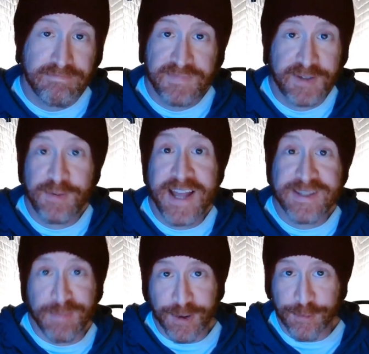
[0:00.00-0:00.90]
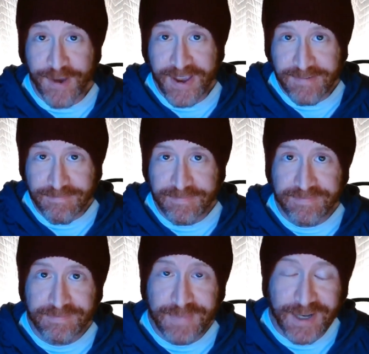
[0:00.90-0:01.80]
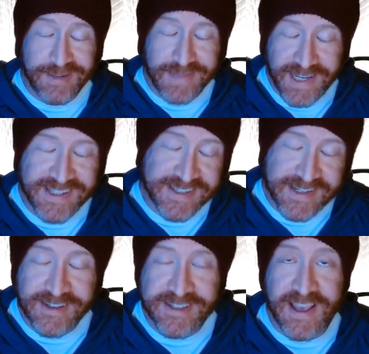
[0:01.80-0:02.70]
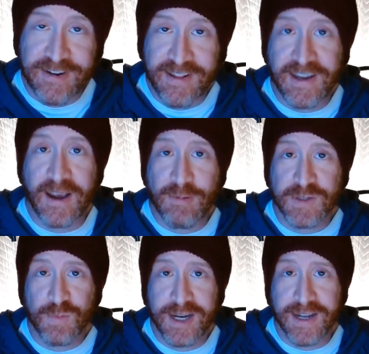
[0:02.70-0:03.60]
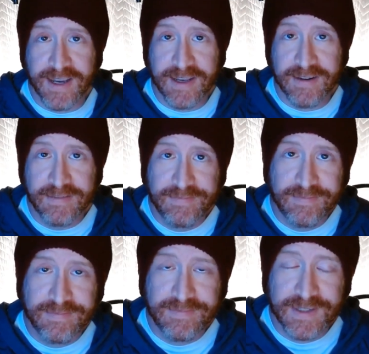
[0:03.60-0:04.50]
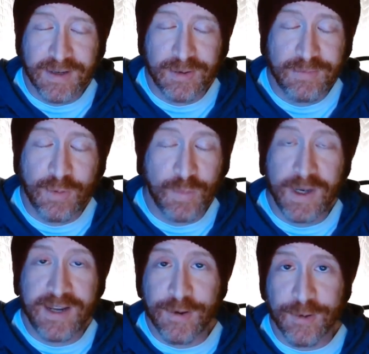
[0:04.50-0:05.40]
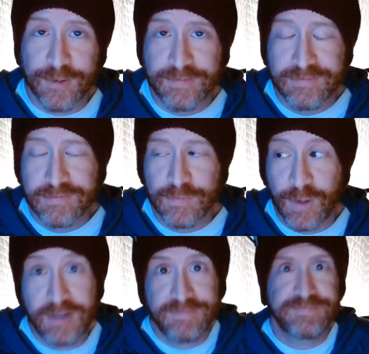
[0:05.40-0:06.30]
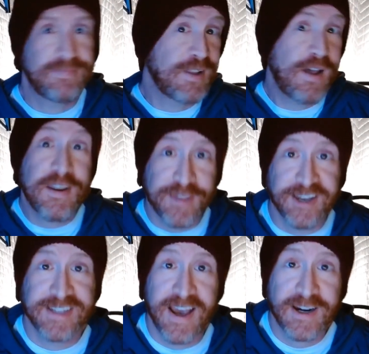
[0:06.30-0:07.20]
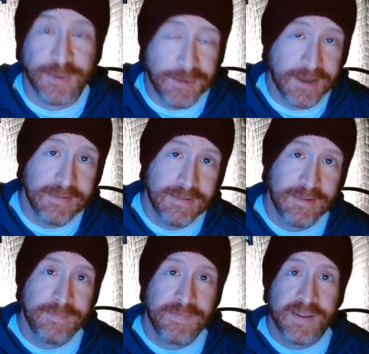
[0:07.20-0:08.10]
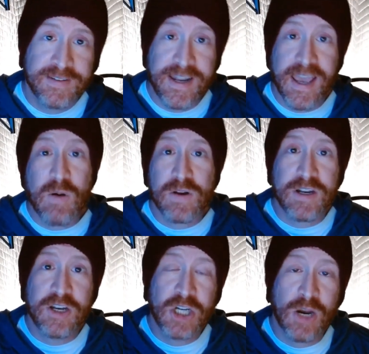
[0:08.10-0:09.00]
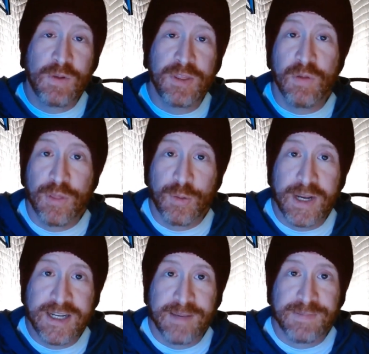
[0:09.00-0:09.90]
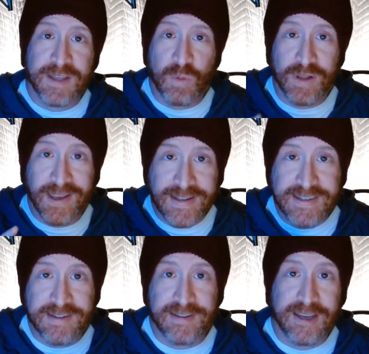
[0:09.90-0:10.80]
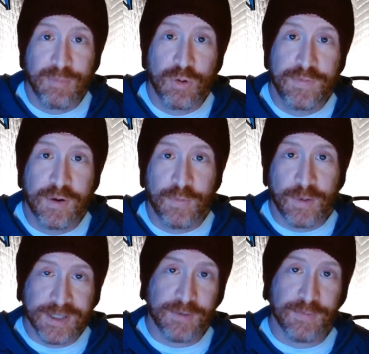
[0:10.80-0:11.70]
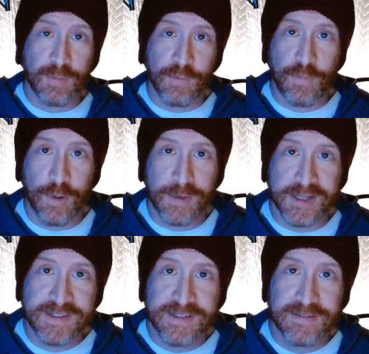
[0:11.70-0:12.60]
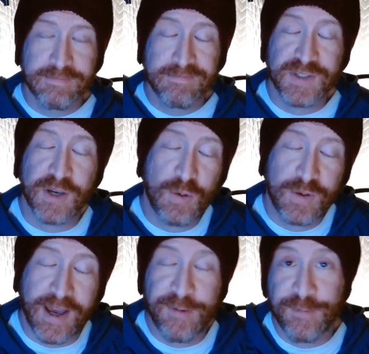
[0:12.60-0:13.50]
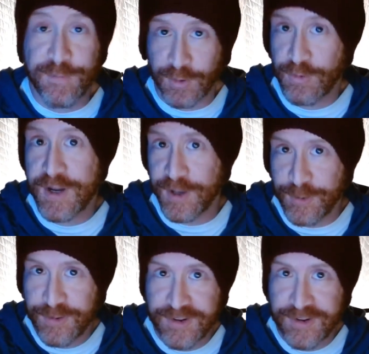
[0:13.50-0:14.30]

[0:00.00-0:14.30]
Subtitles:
So that's better, right? But it still sounded like I was reading it. So what do we do? Well, a lot of things, actually. Today I wanted to share with you 3 tips that will instantly improve your voiceover performance. So without further ado,